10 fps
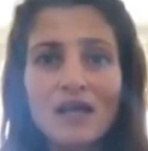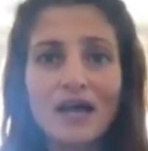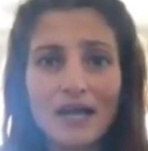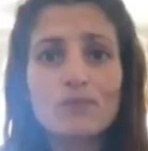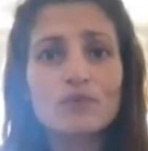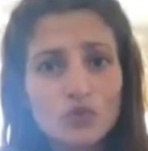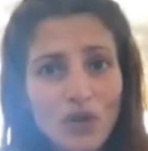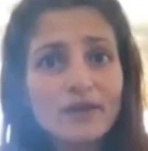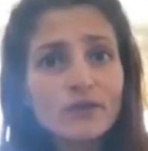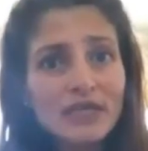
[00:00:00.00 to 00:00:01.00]
I
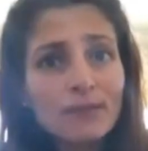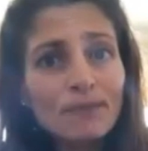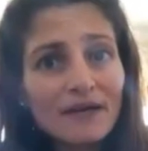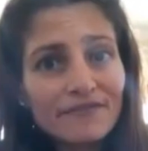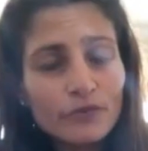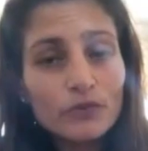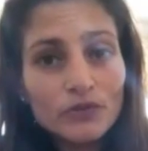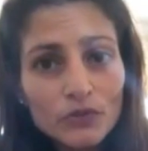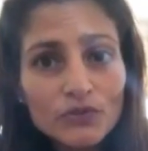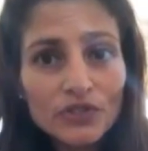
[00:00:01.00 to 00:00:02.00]
try to keep my food
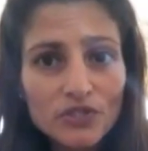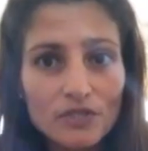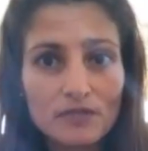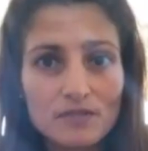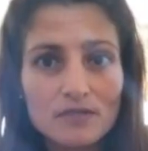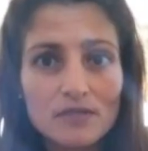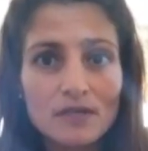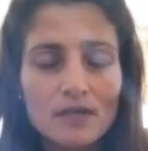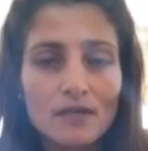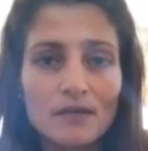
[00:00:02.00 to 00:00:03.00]
nutritious.
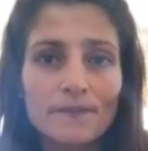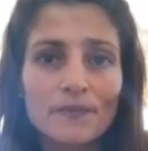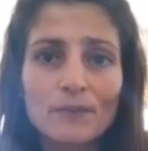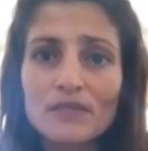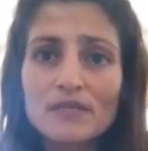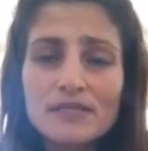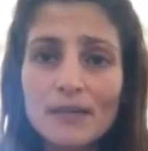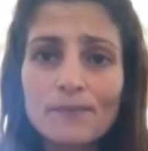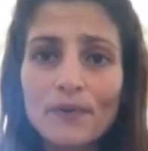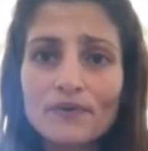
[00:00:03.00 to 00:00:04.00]
With the
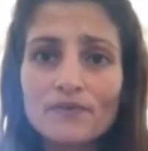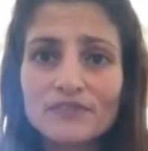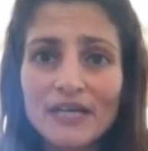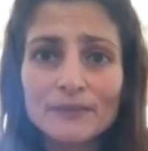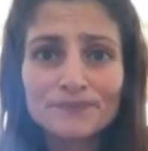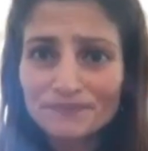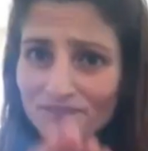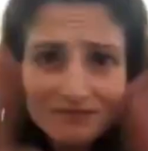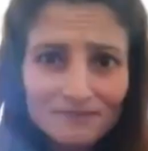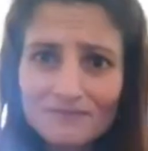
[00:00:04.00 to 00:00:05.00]
same point of time,
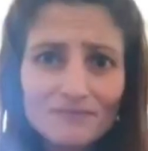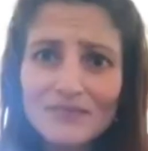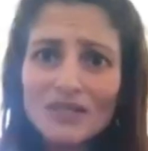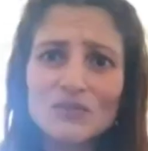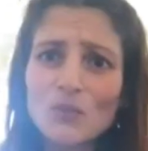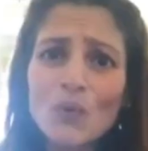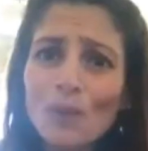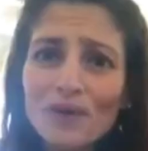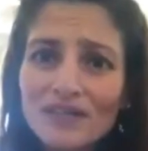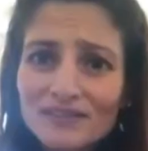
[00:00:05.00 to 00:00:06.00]
don't go
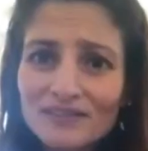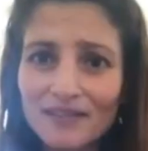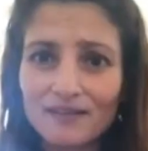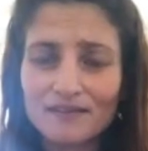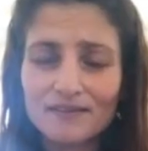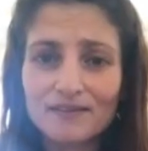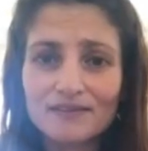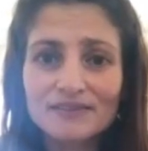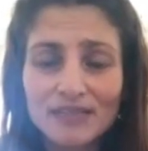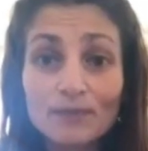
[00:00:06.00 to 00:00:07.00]
ballistic.
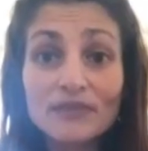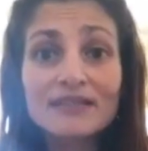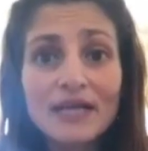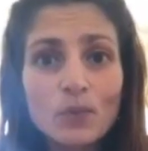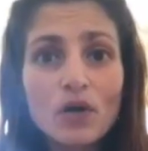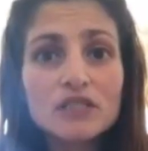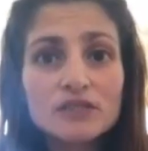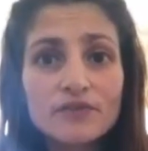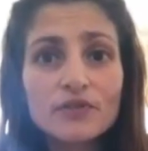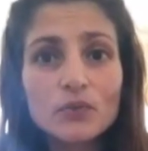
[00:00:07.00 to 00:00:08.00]
Something that
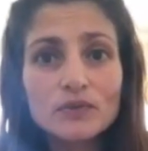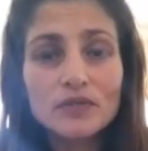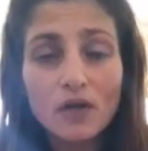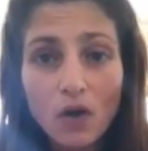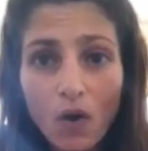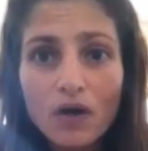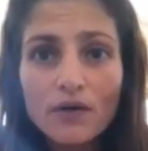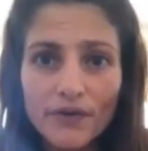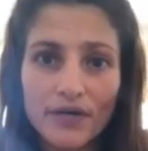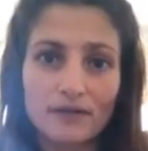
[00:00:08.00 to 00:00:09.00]
works for you in the
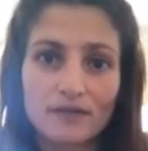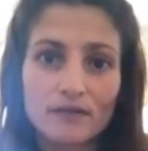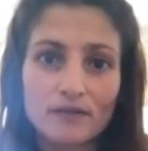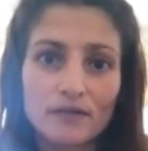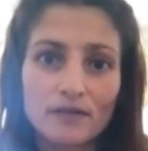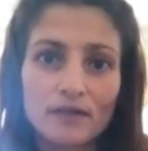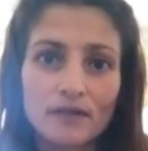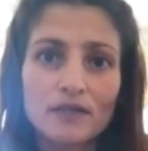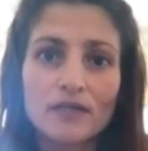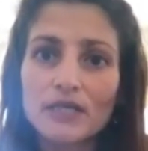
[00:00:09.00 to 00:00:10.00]
long run
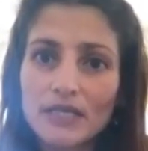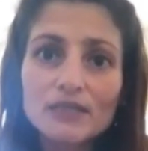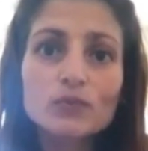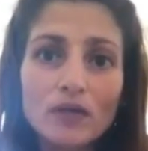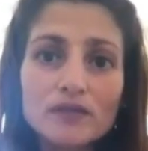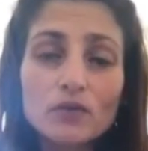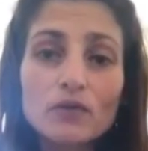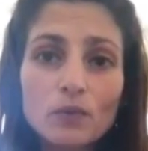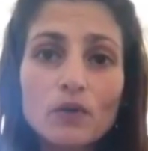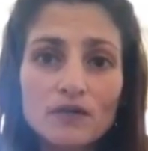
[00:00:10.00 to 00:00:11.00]
is what's going
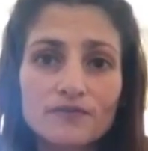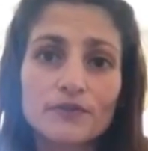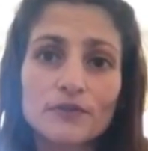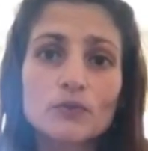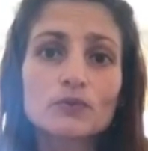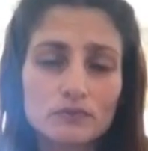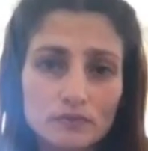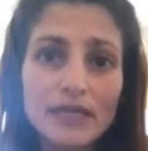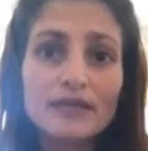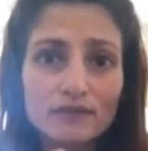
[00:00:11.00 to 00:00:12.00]
to work for you.
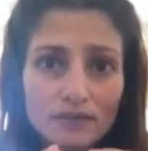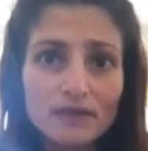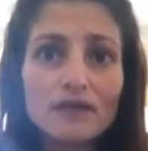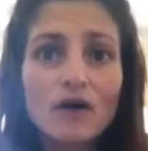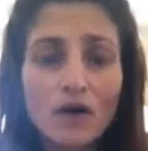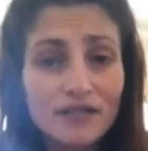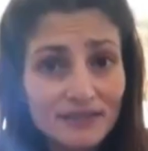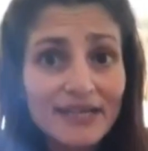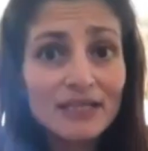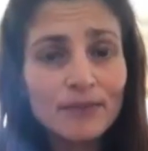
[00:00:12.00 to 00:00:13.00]
Like on a
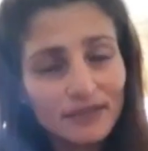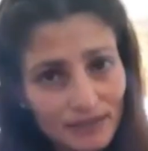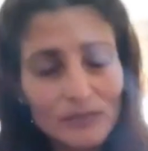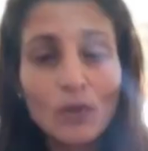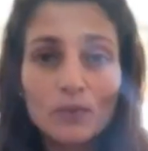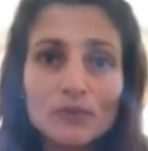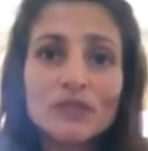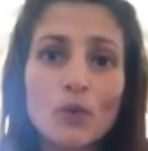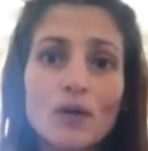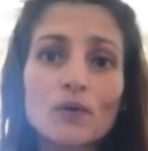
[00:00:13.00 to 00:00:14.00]
daily basis, what
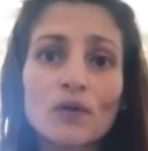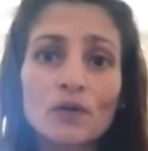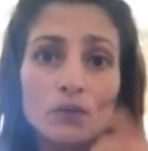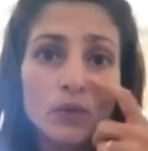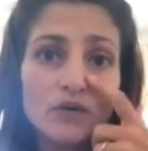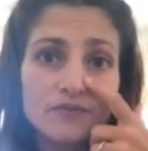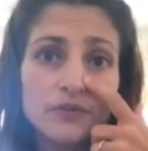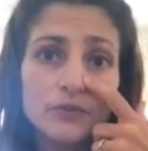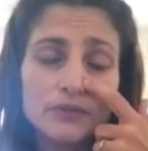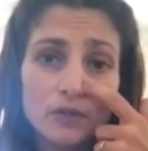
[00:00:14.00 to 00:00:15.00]
is going to work for
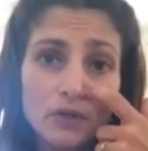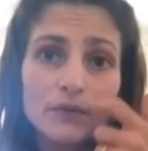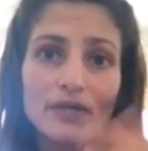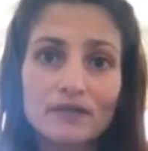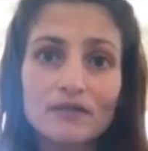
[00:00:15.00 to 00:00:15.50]
you in the long run.